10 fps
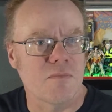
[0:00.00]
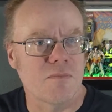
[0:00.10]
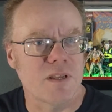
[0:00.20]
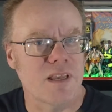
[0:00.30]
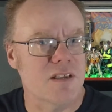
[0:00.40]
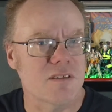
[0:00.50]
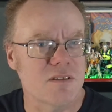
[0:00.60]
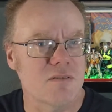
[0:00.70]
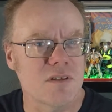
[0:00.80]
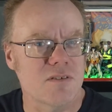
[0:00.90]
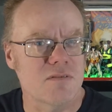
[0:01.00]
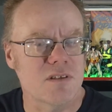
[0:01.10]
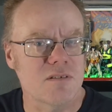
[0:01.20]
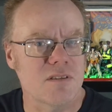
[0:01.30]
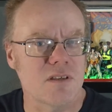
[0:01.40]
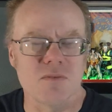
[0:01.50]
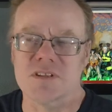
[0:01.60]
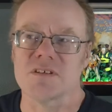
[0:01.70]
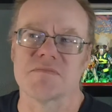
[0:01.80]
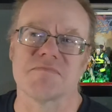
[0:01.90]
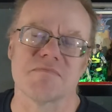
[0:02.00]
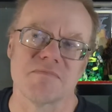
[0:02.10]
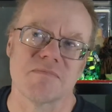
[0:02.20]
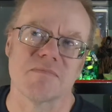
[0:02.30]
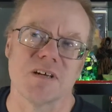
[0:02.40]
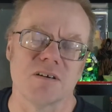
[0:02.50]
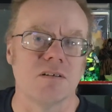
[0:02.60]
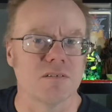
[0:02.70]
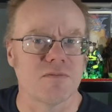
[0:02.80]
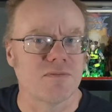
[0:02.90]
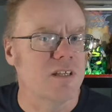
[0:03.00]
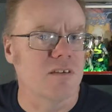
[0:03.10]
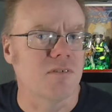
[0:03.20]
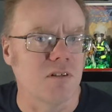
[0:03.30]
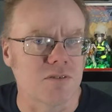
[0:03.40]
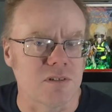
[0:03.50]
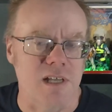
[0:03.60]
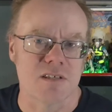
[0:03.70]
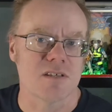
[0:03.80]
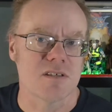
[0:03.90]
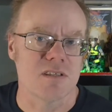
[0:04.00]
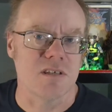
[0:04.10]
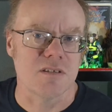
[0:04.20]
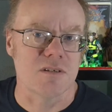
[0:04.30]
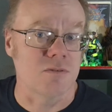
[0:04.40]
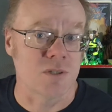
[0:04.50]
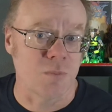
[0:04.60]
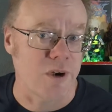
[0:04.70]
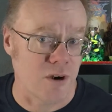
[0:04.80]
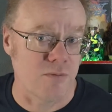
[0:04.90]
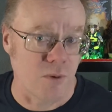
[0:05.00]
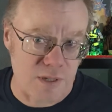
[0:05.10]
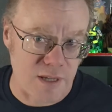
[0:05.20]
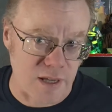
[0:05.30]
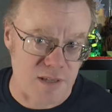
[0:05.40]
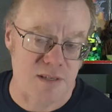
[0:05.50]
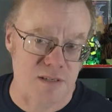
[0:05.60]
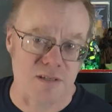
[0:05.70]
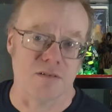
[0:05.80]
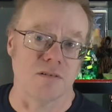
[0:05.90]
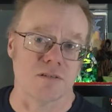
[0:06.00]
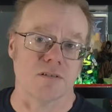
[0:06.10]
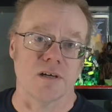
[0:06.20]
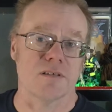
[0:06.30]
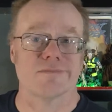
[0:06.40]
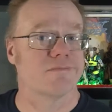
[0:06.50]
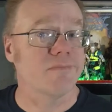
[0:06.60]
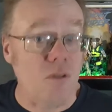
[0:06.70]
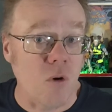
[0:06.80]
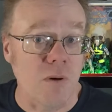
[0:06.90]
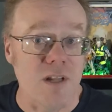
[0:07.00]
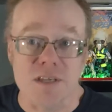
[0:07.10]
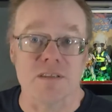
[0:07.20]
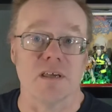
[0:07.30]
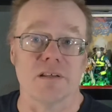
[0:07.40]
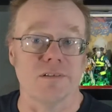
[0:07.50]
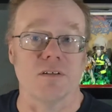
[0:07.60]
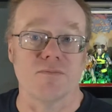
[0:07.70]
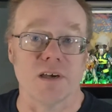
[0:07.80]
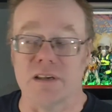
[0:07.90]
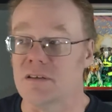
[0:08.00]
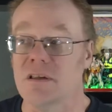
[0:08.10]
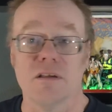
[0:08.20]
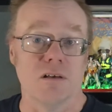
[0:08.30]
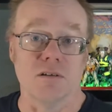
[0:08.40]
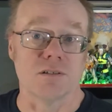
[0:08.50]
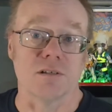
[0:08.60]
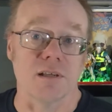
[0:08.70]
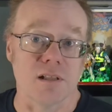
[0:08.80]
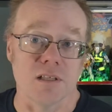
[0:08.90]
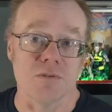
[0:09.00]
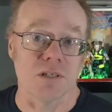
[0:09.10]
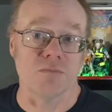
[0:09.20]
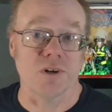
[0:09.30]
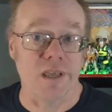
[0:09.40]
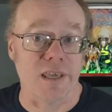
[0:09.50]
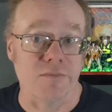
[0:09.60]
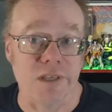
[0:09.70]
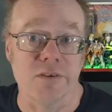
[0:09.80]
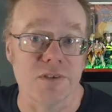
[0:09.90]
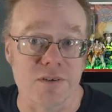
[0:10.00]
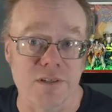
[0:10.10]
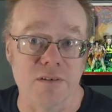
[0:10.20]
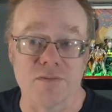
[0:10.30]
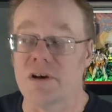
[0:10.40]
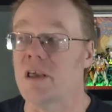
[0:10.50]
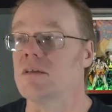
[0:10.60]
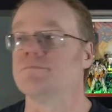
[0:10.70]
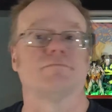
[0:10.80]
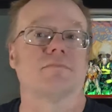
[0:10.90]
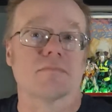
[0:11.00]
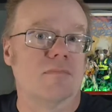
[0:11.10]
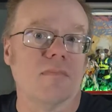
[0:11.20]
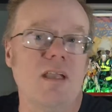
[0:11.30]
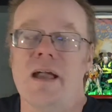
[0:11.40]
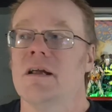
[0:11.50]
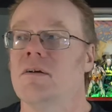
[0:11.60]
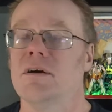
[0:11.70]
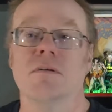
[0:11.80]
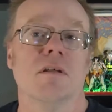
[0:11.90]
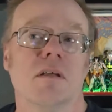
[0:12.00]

but he has to do this silly thing with this fleet of ultralights. This is the Zone Trooper Air Force, I guess, is these ultralights. No budget. They had, you know, find a ultralight club somewhere. Hey, can we use your stuff for a day? I don't know.